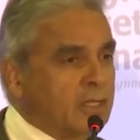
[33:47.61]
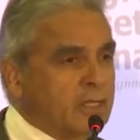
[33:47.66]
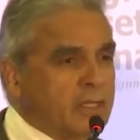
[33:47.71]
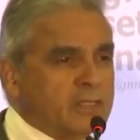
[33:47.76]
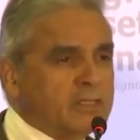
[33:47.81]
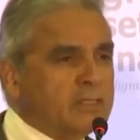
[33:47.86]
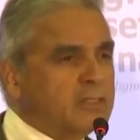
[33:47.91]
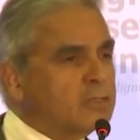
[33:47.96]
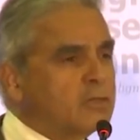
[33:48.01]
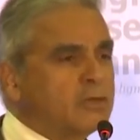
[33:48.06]

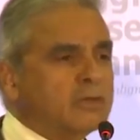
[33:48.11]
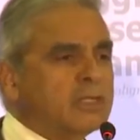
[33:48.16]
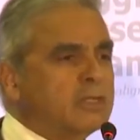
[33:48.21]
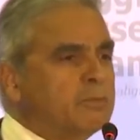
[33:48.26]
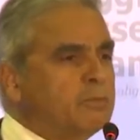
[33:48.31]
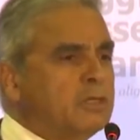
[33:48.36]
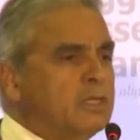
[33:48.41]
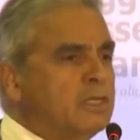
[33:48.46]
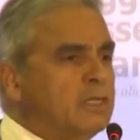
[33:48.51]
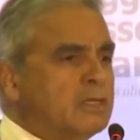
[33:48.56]
This is going
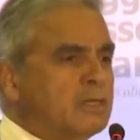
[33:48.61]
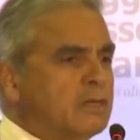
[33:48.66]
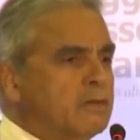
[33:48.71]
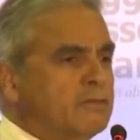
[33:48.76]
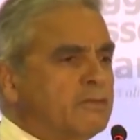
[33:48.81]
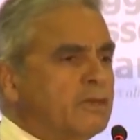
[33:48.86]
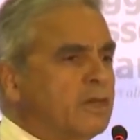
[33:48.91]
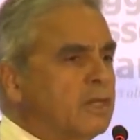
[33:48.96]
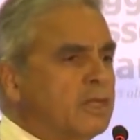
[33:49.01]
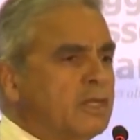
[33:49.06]
to be
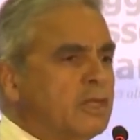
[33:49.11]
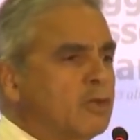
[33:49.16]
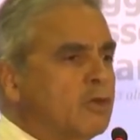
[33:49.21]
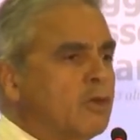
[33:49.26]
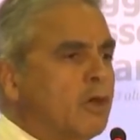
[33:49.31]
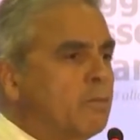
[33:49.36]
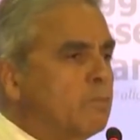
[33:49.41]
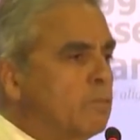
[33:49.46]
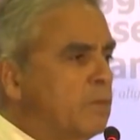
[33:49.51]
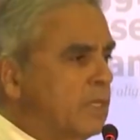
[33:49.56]
a very
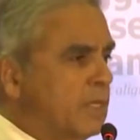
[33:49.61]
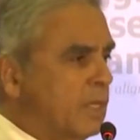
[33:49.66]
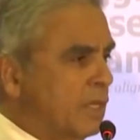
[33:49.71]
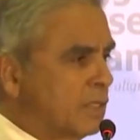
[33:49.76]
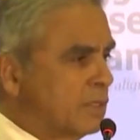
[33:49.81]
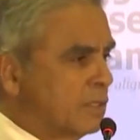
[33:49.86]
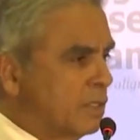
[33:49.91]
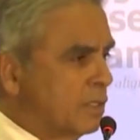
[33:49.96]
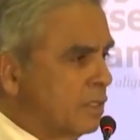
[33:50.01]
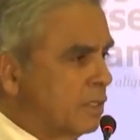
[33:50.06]

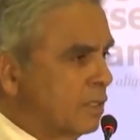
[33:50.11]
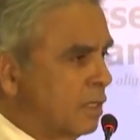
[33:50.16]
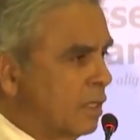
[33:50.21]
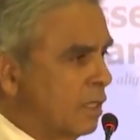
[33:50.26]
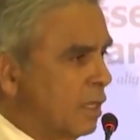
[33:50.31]
complicated